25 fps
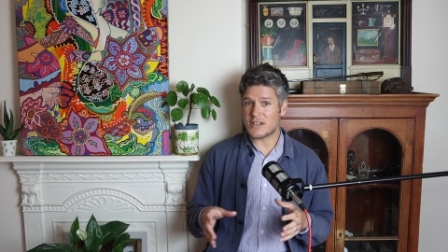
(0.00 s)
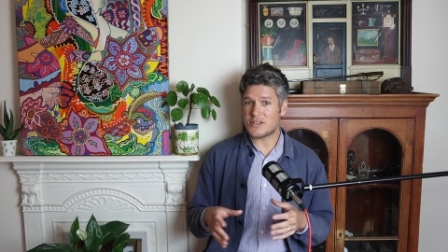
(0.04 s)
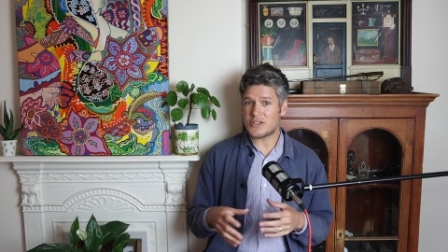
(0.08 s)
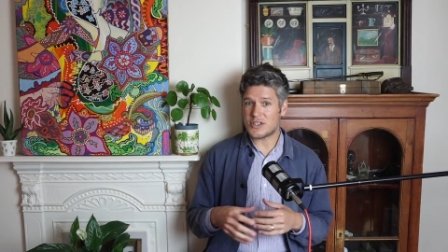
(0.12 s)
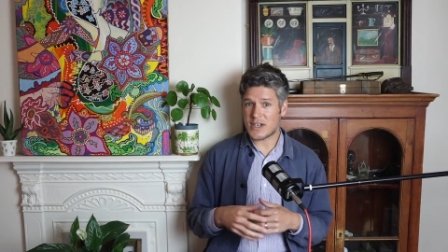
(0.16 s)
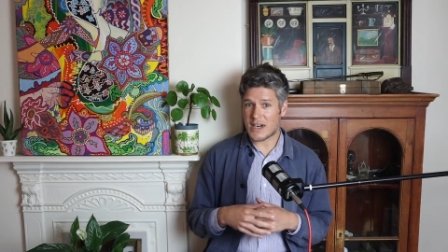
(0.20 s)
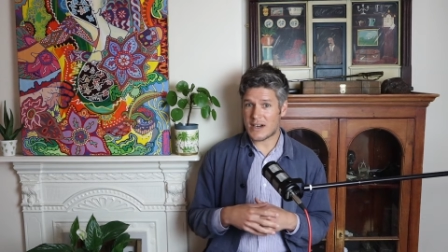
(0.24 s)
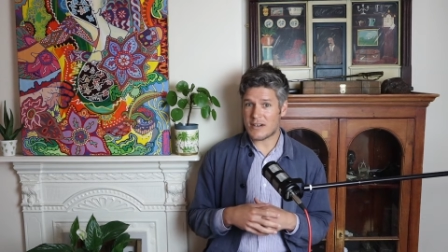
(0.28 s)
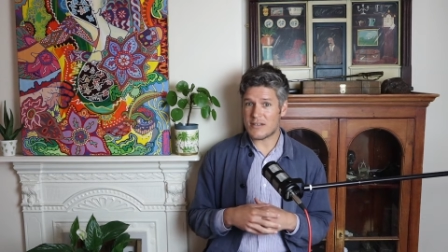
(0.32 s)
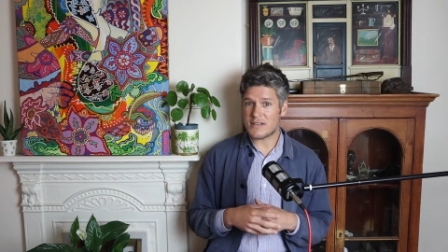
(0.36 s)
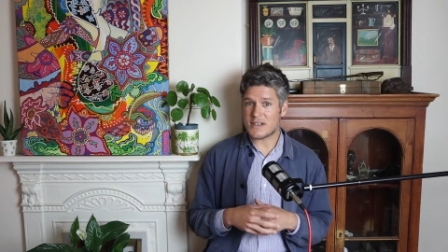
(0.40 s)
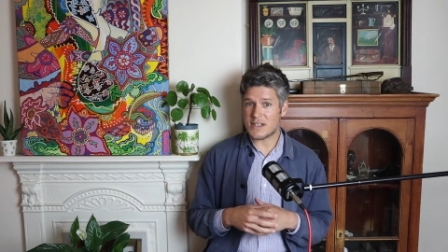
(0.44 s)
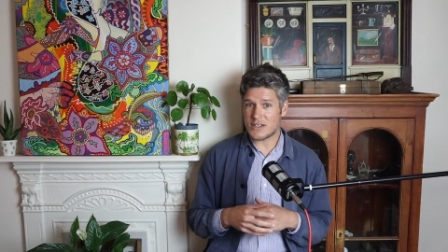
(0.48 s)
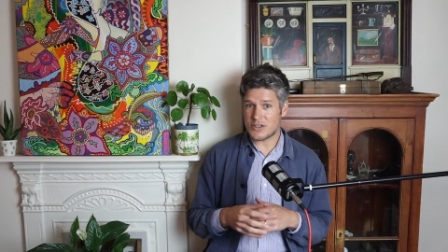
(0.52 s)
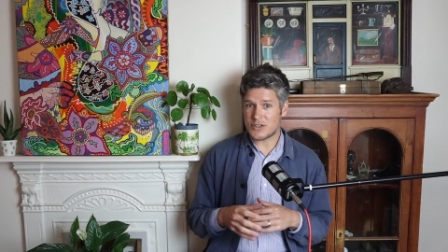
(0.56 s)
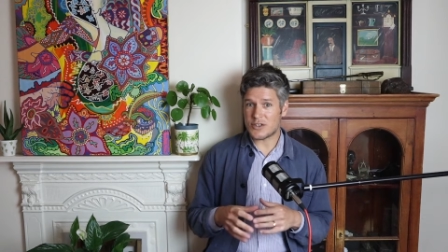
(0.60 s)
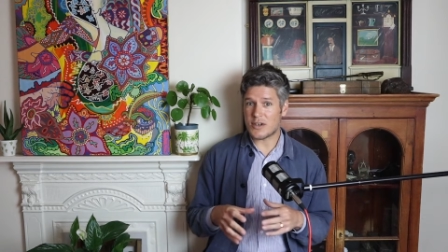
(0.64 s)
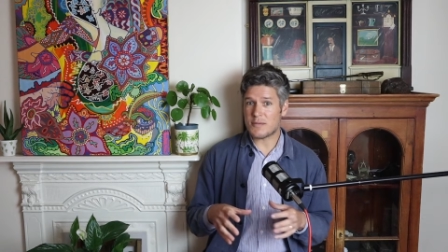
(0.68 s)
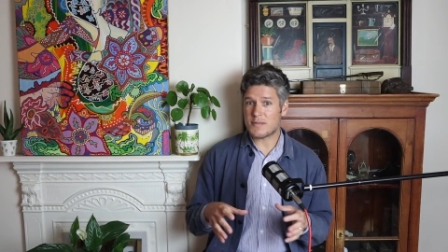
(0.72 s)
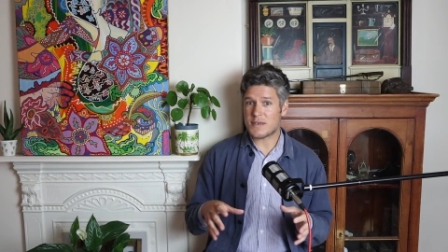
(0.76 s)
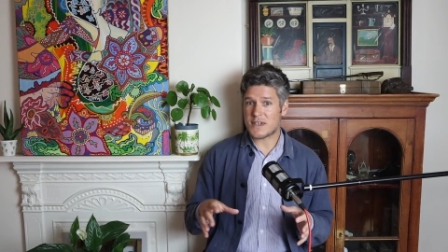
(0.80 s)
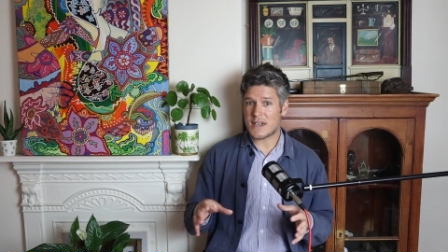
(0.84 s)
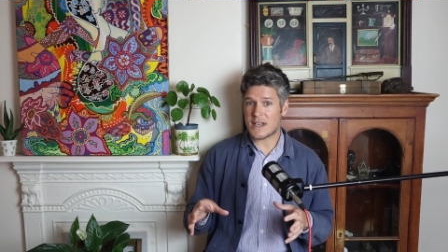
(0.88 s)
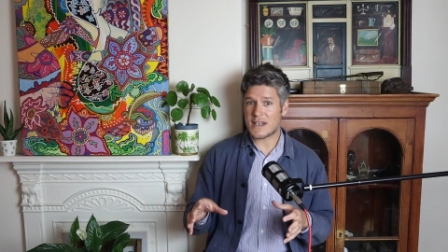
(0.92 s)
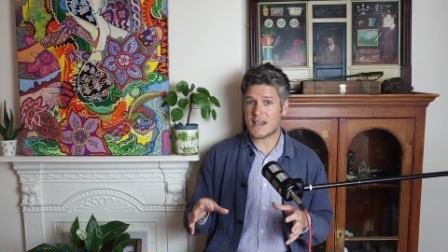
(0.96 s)
a charity
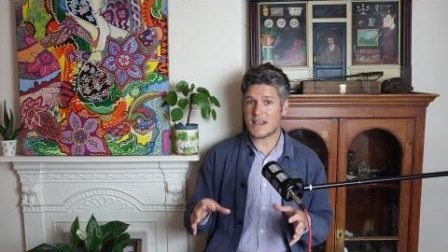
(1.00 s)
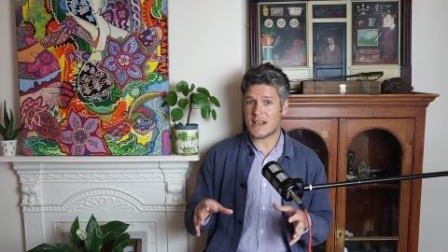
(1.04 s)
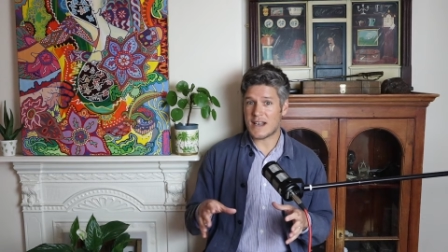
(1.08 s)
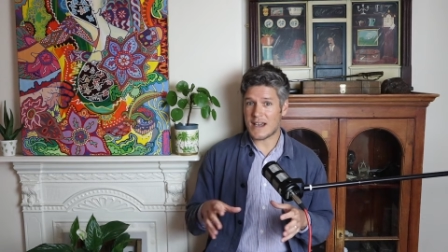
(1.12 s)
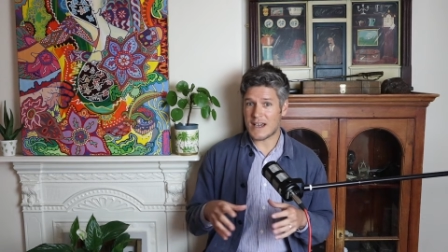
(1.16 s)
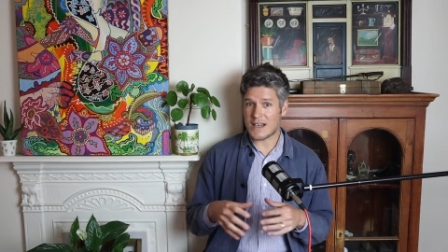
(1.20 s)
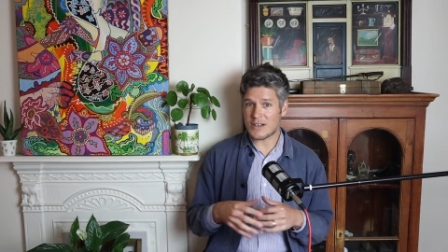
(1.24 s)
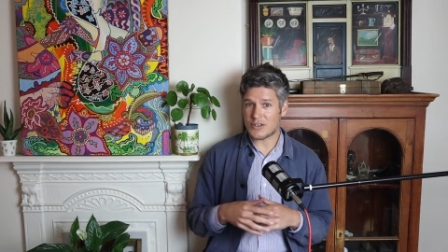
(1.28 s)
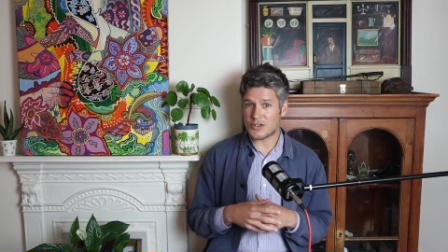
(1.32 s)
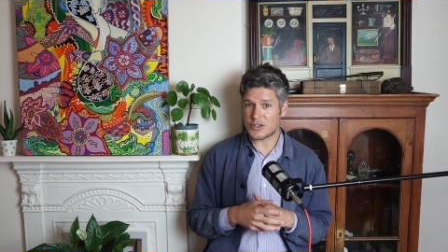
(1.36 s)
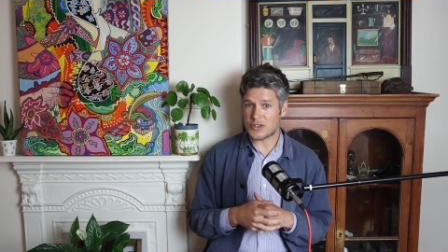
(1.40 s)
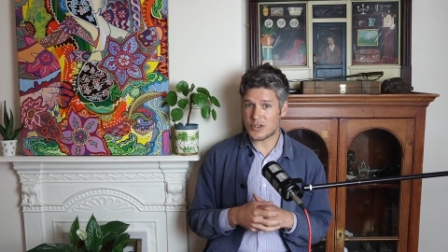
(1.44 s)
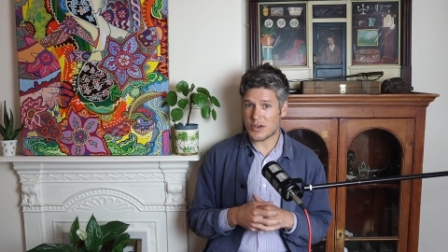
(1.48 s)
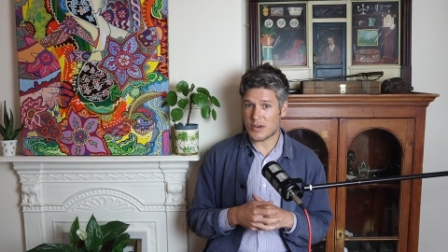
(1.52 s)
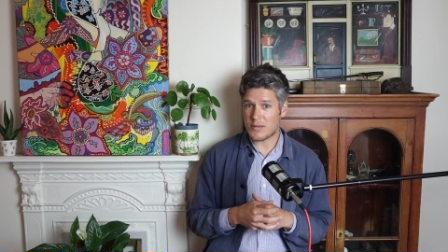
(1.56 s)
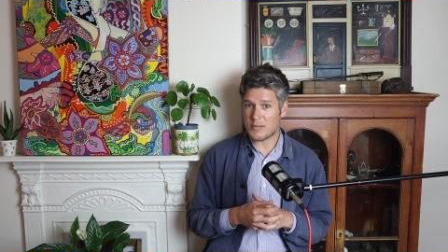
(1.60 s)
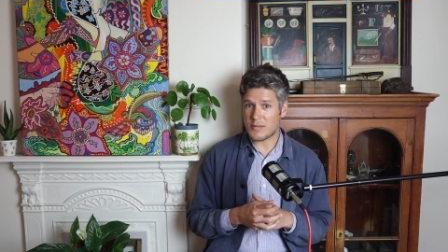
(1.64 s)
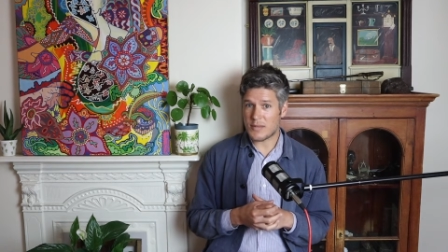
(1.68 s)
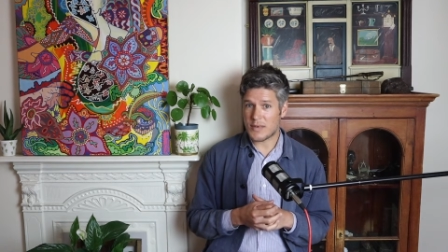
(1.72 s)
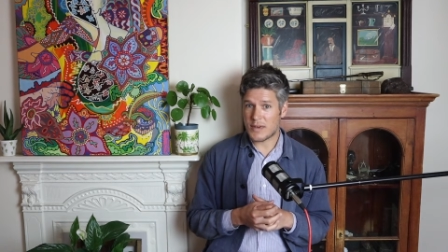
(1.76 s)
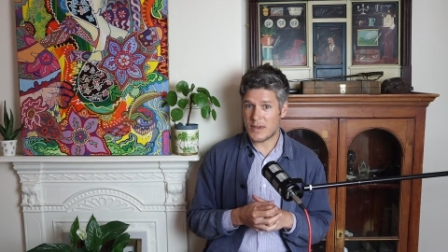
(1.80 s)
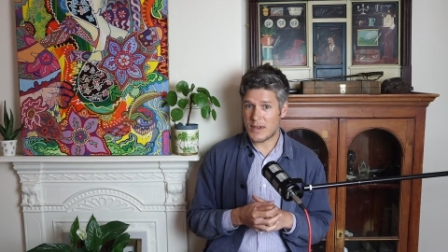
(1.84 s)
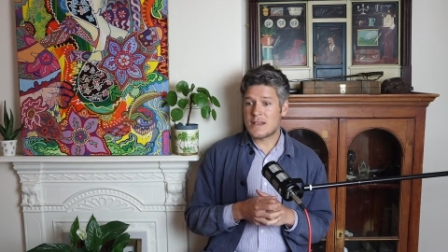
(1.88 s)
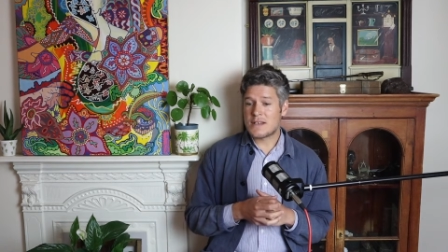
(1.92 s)
shop, second-hand shop.